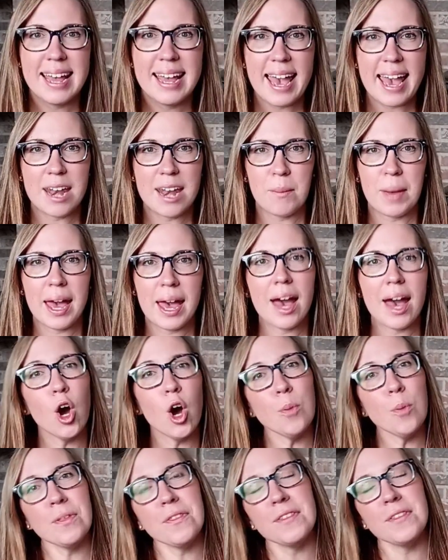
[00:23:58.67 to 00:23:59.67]
Anyway, I
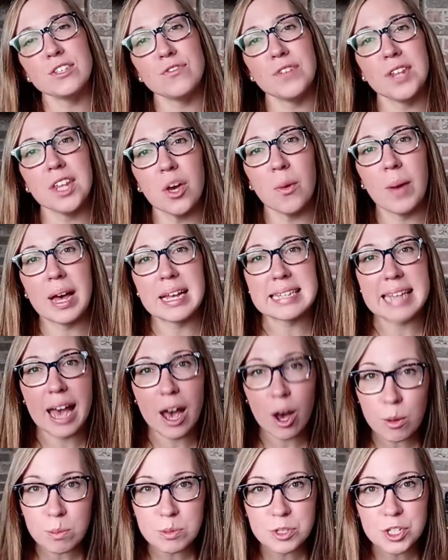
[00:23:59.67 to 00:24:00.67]
hope that this video has
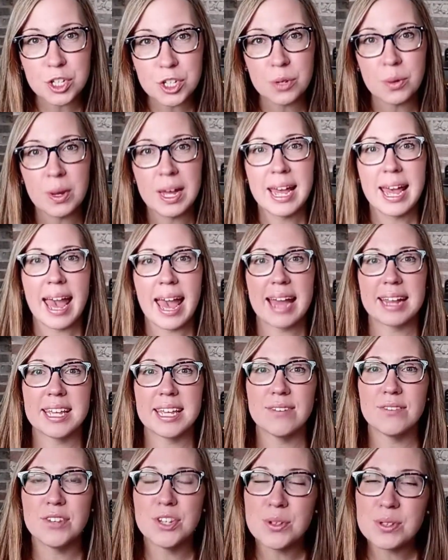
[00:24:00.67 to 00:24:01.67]
helped you and
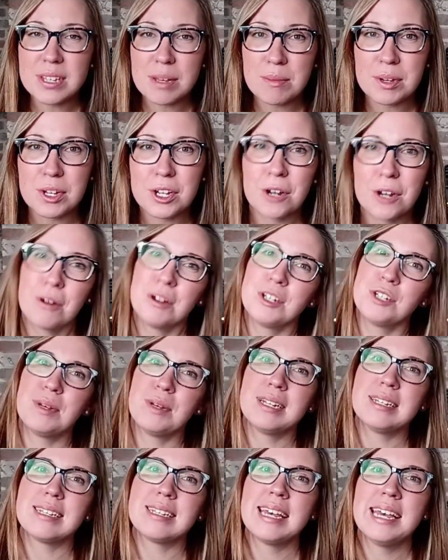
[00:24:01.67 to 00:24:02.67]
given you some
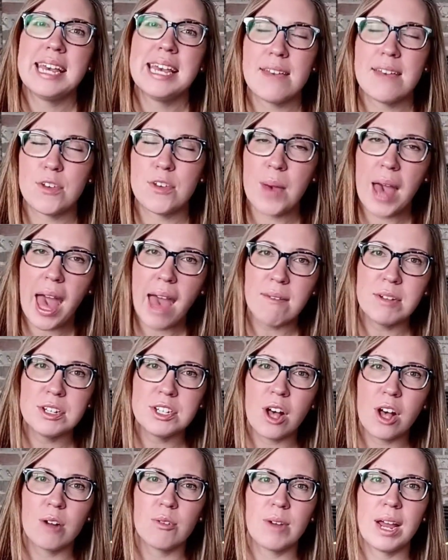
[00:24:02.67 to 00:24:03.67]
encouragement. If you haven't
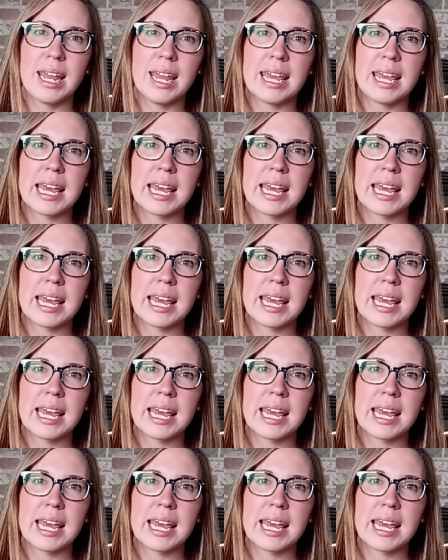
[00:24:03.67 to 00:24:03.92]
already,